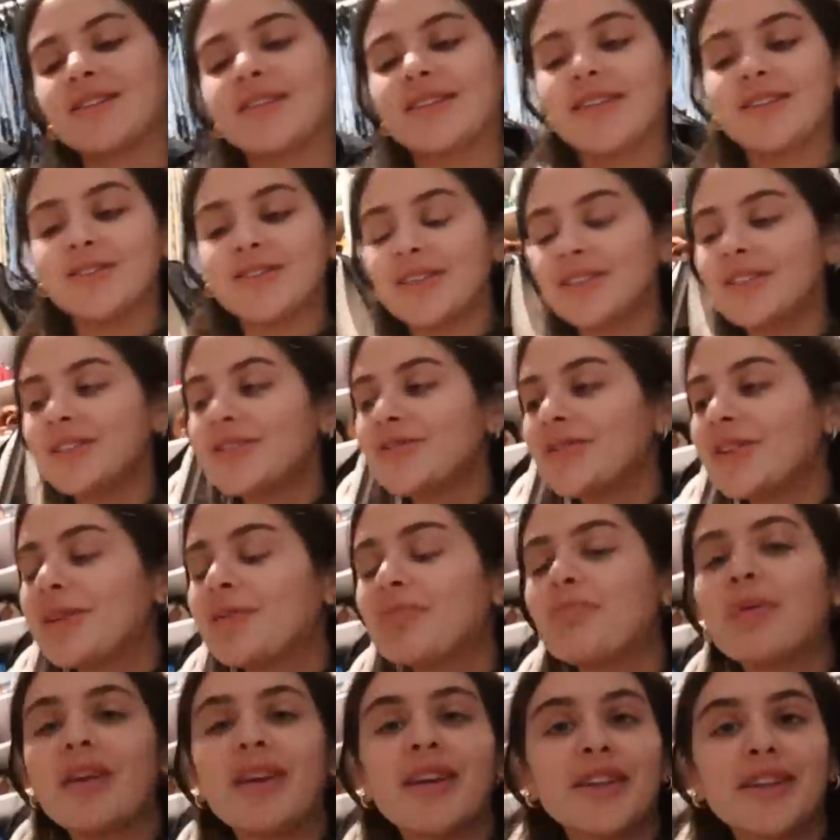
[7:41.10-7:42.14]
don't know. I just feel
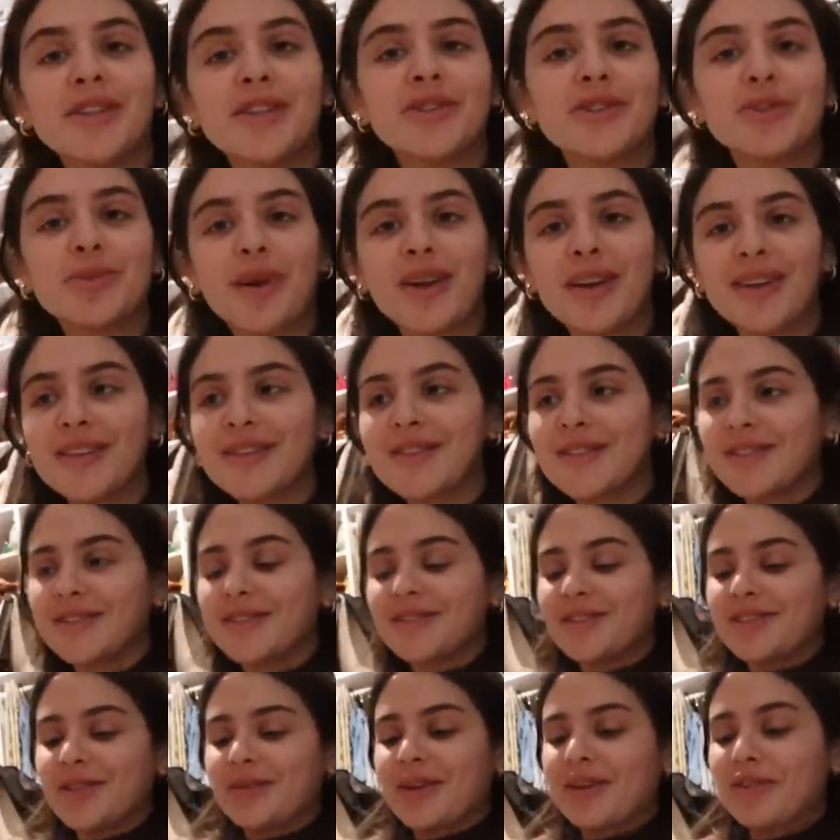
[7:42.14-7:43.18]
like being in your 20s
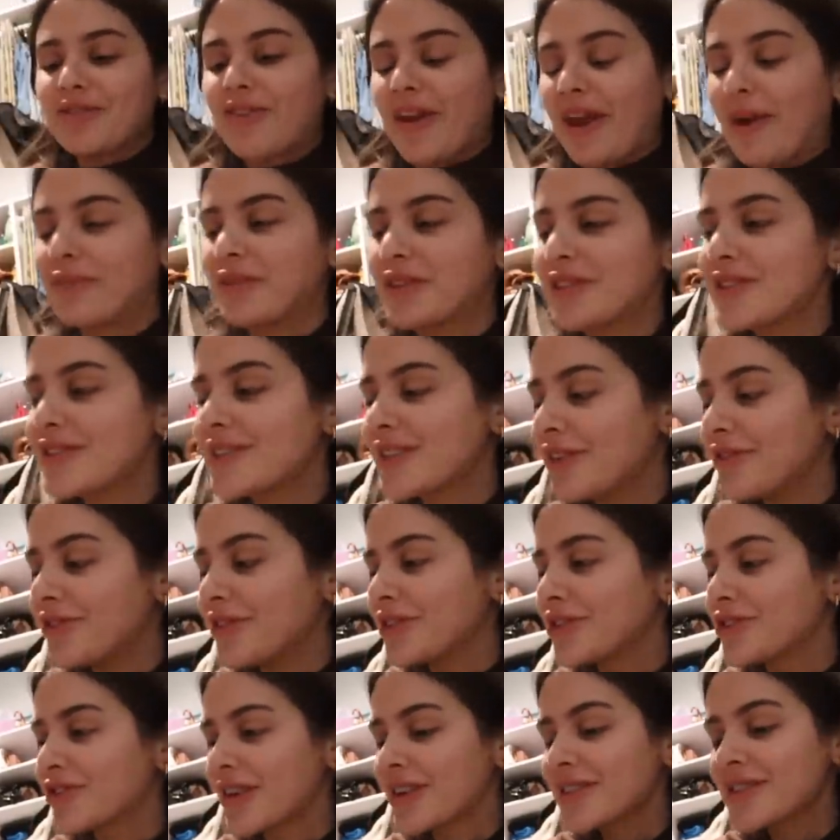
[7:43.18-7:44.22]
and doing family stuff
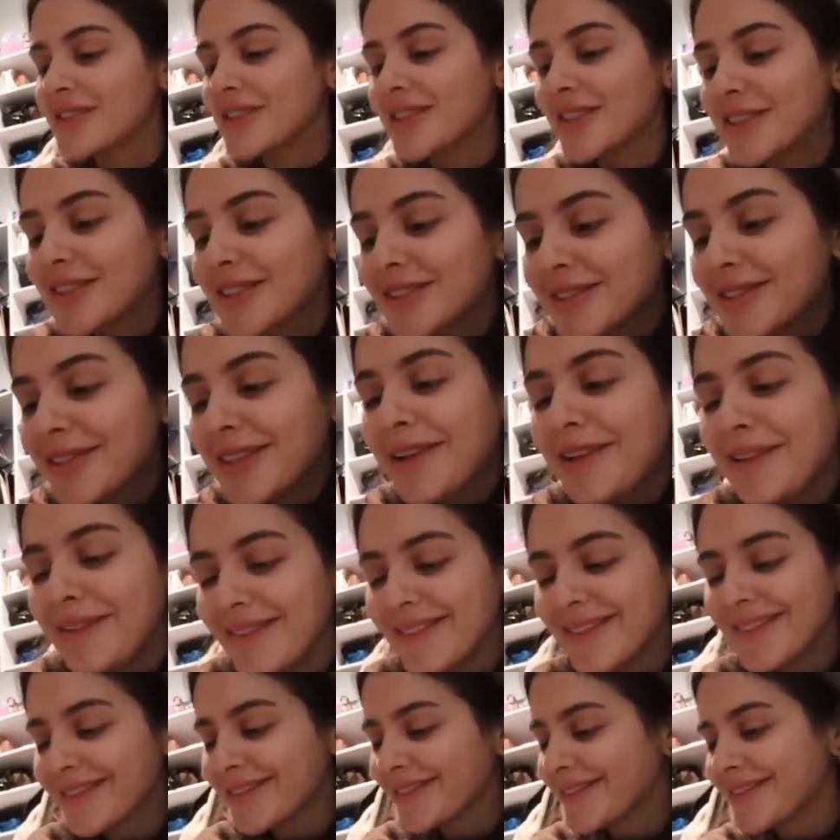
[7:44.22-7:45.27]
and dressing
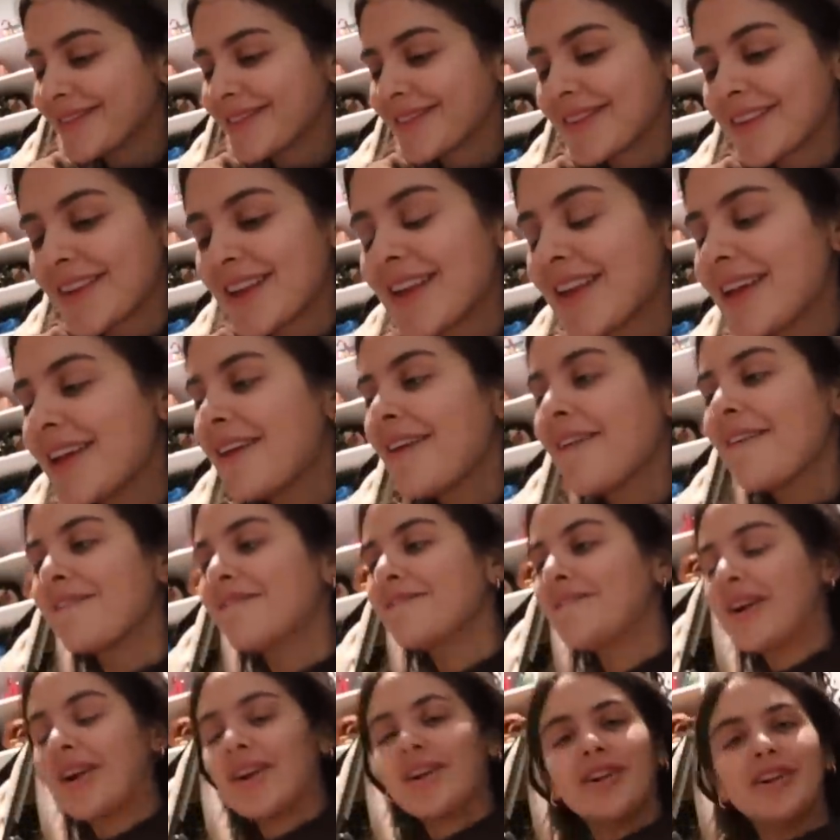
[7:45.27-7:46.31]

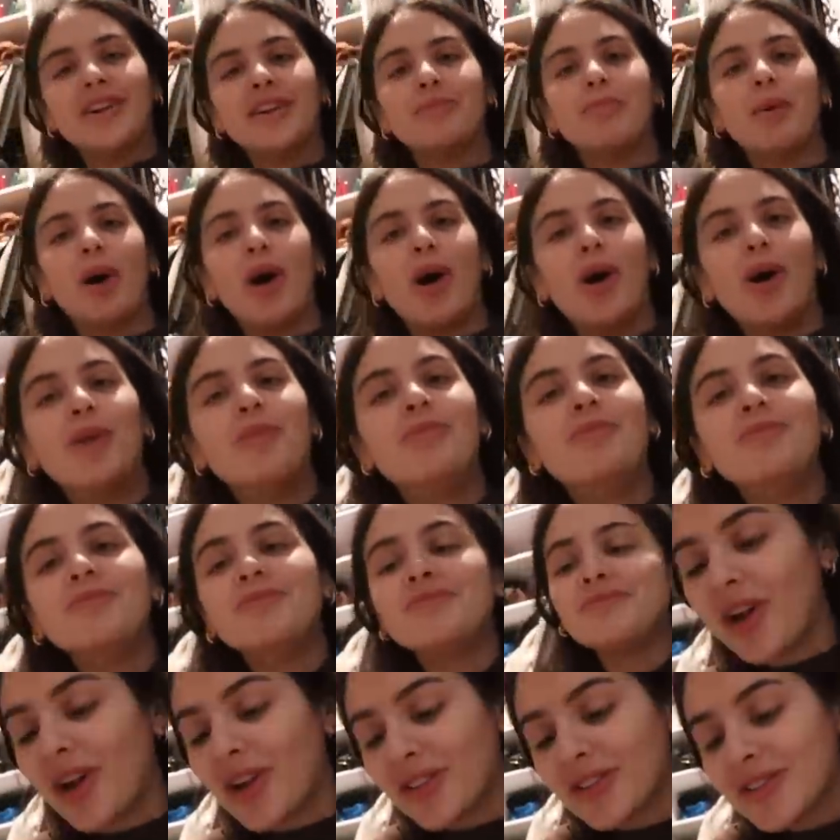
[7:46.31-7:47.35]
berry bomb
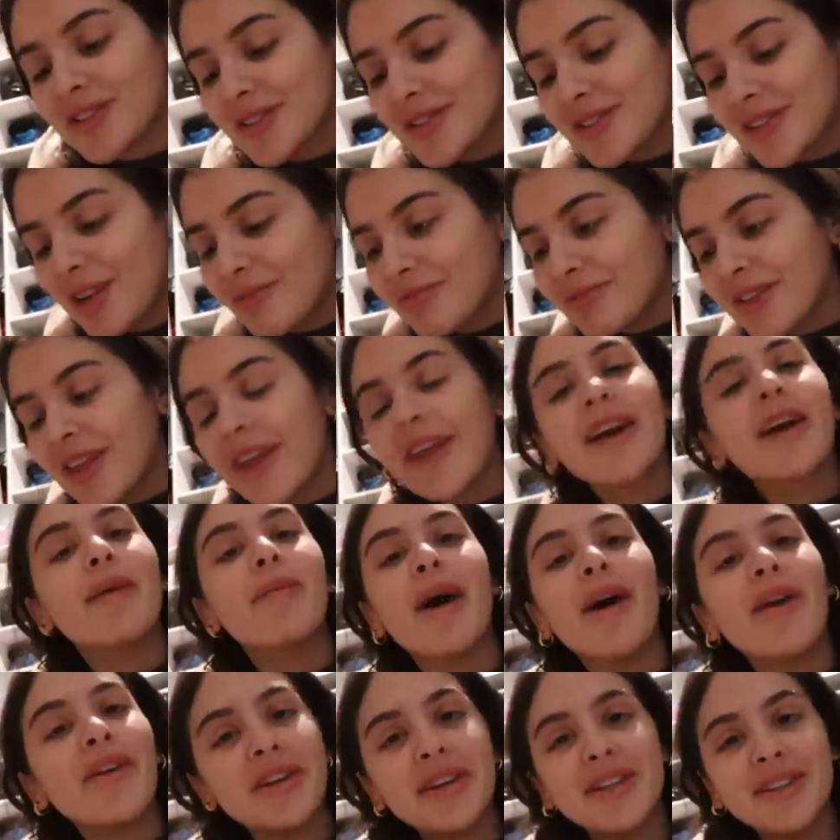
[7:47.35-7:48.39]
rocks something
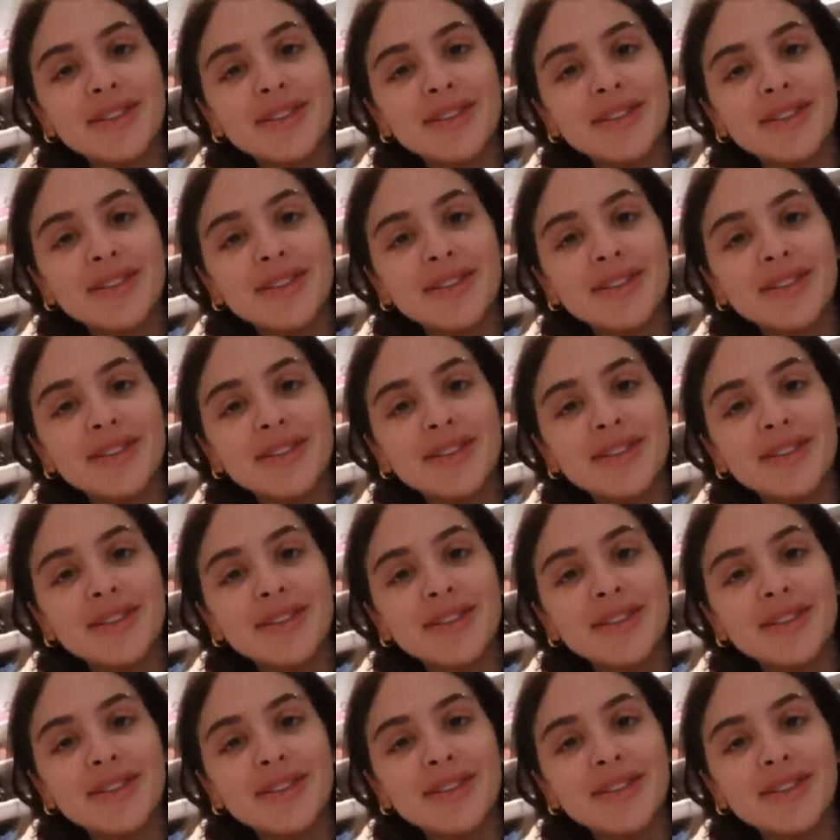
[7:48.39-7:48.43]
about it.